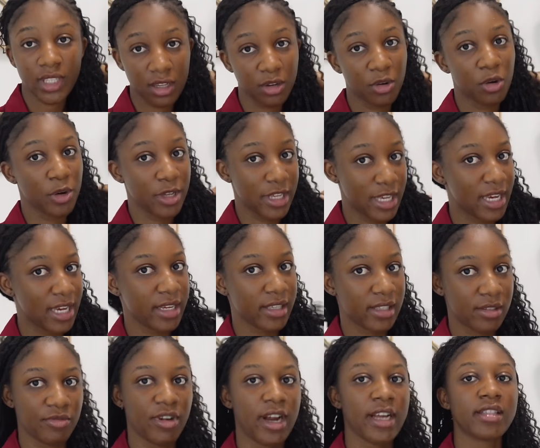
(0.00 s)
oh
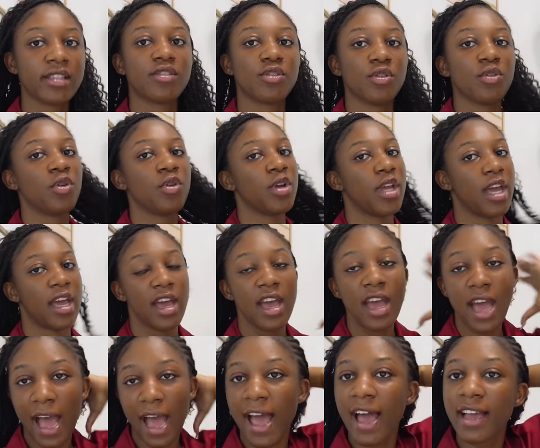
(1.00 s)
yes right so yeah
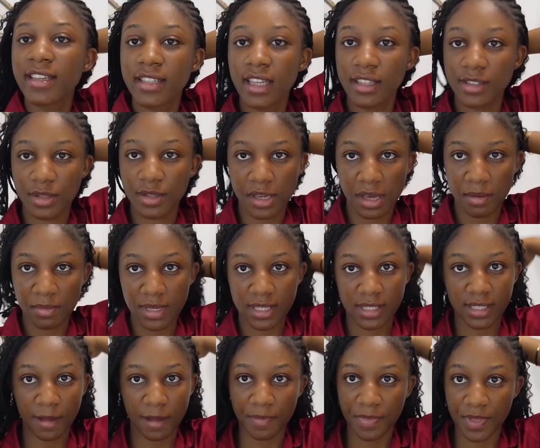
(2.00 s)
i asked her to get me
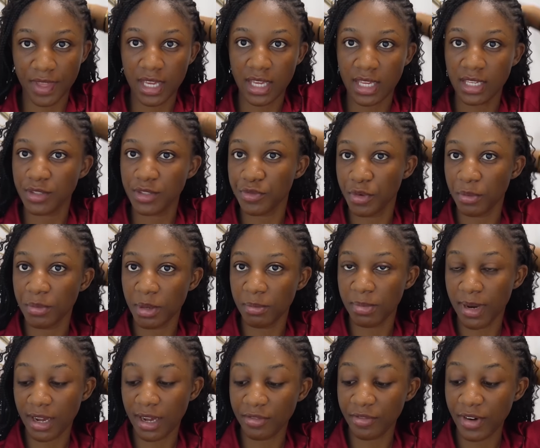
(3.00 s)
some things from the
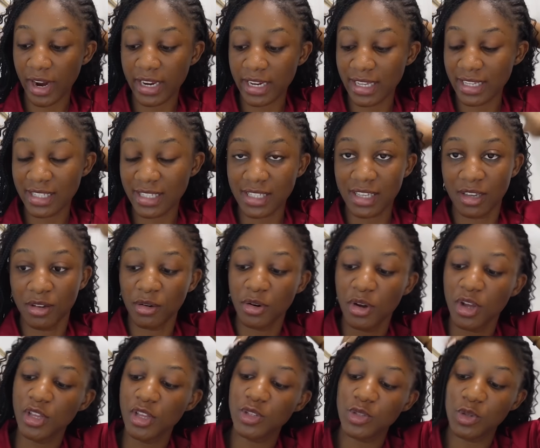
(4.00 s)
black friday sale
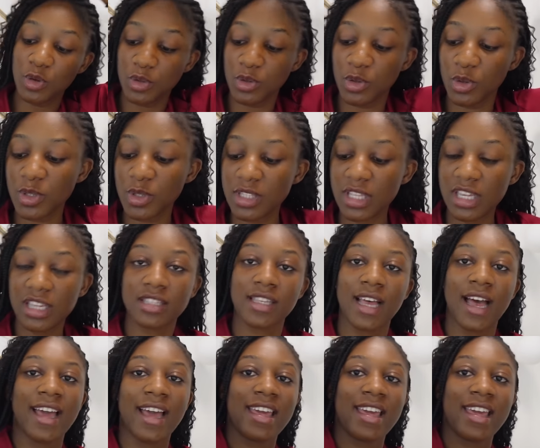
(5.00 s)
so those things are